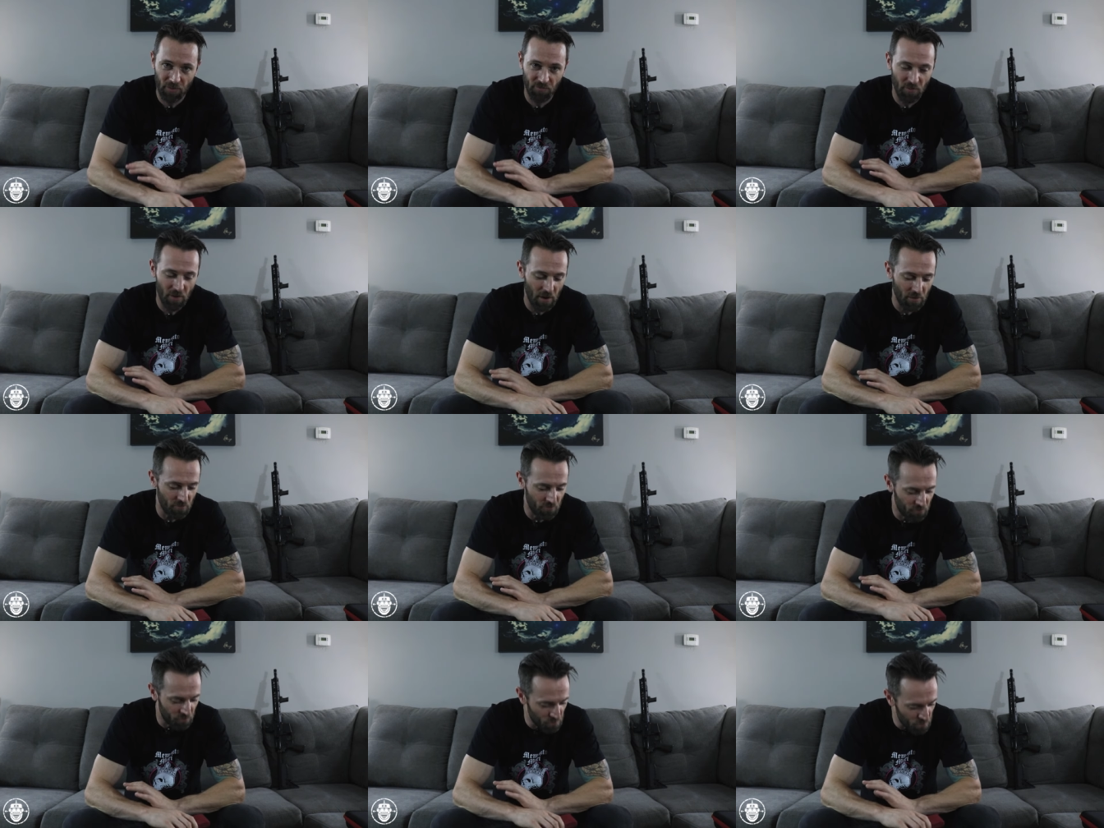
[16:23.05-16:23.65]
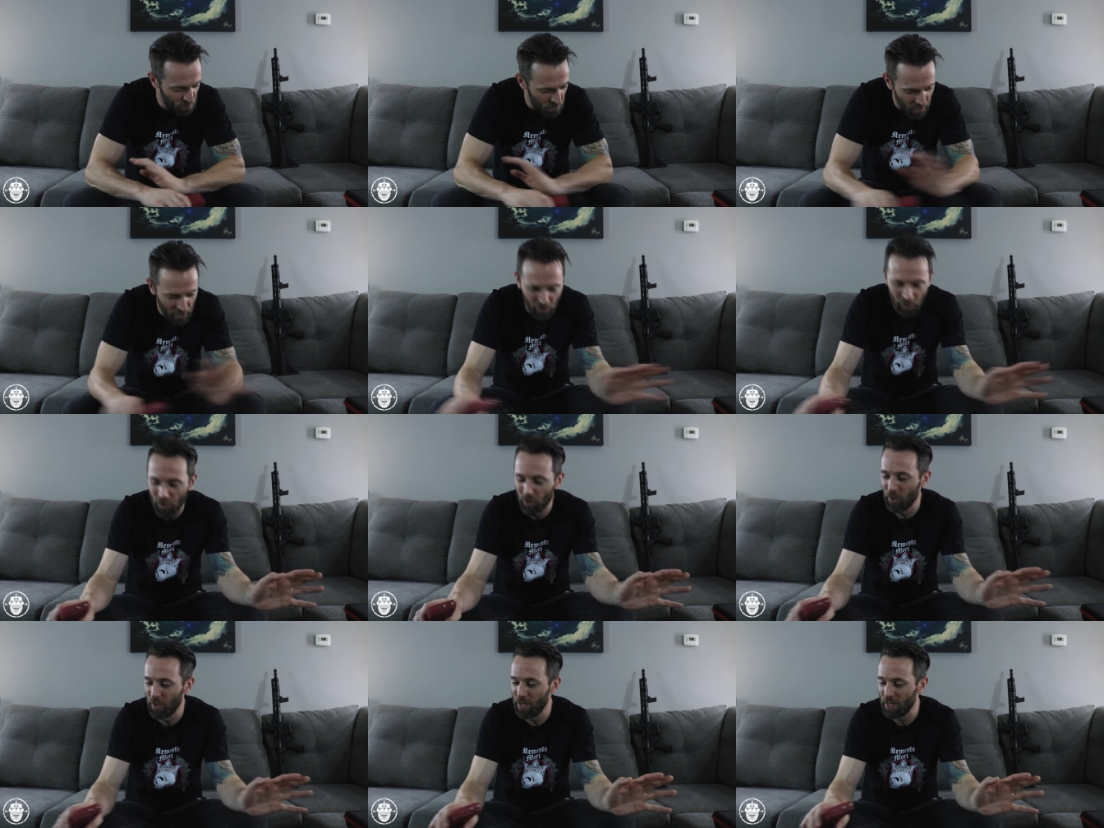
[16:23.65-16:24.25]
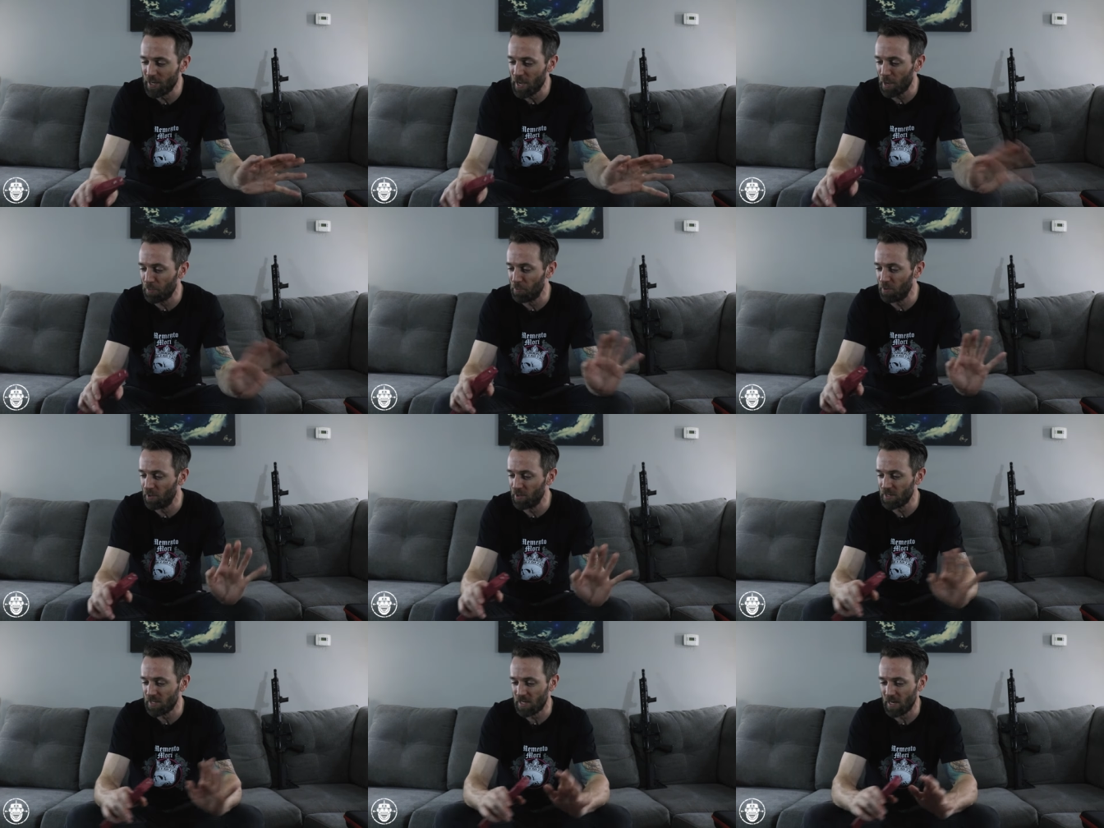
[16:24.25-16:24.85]
I've, I've, been an early adopter
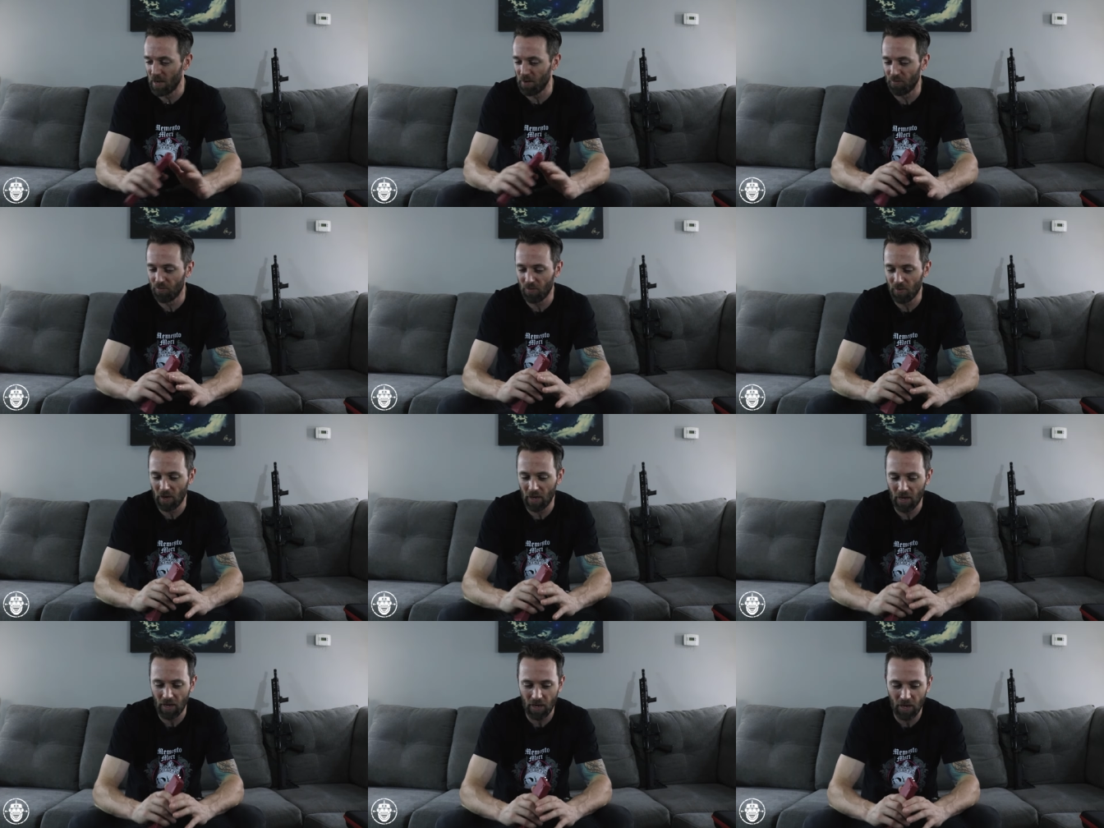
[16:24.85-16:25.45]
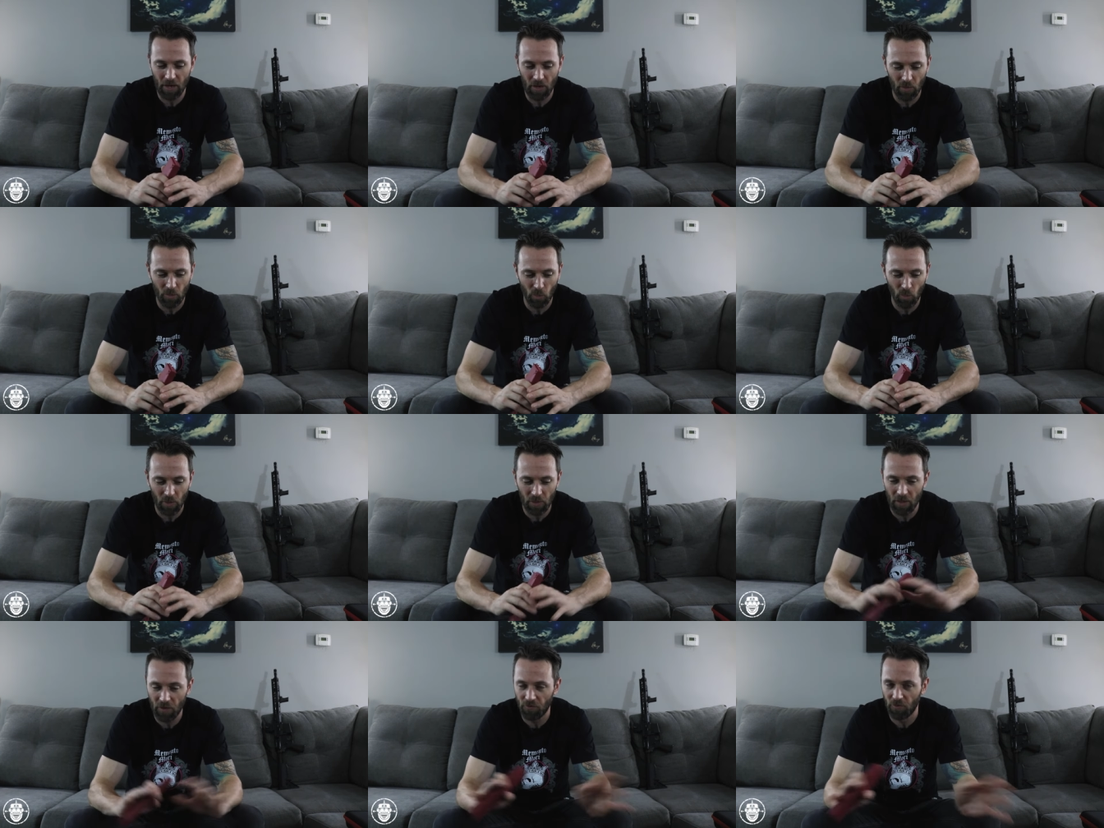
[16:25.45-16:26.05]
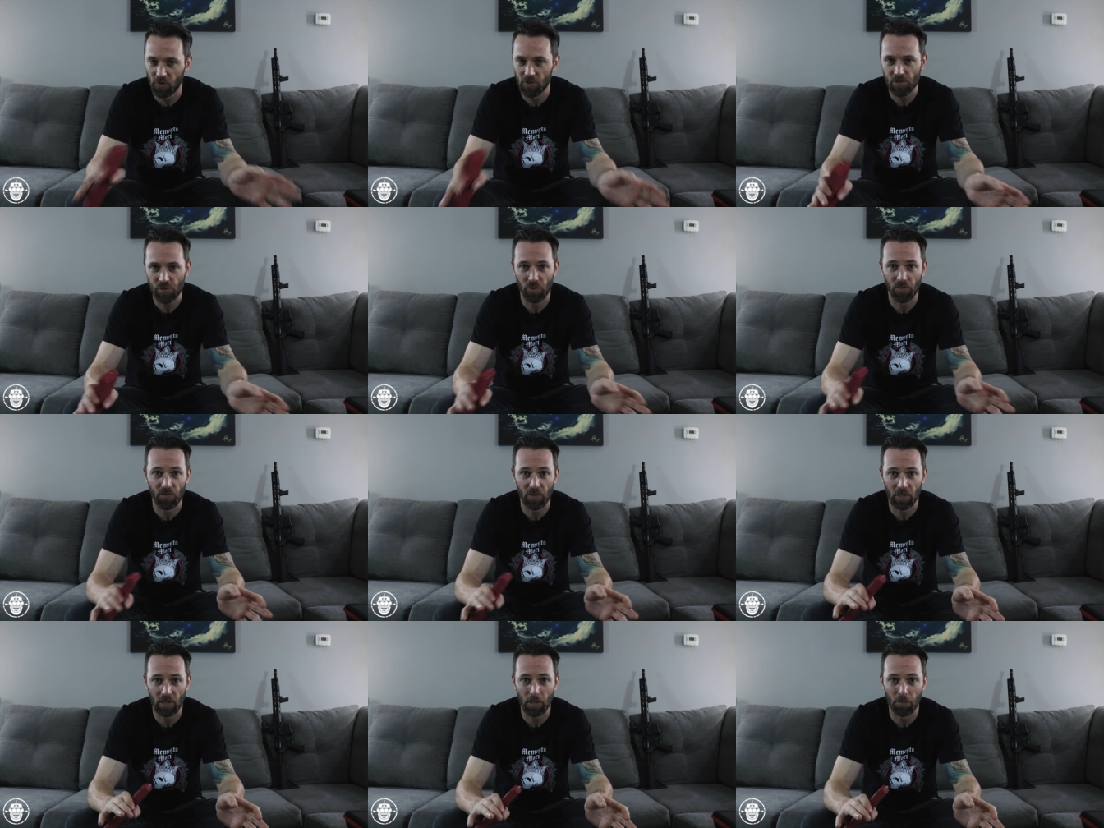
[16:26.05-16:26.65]
of this stuff uh, when they first sort
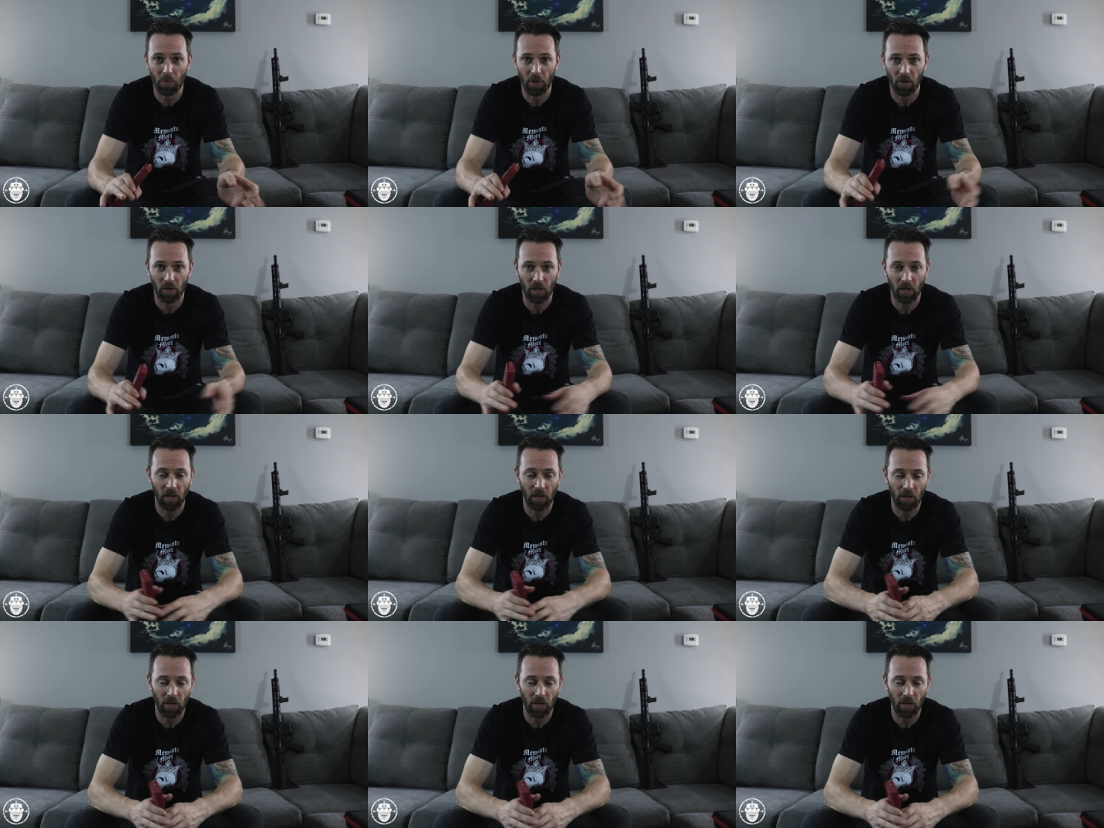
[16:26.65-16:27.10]
of hit the market,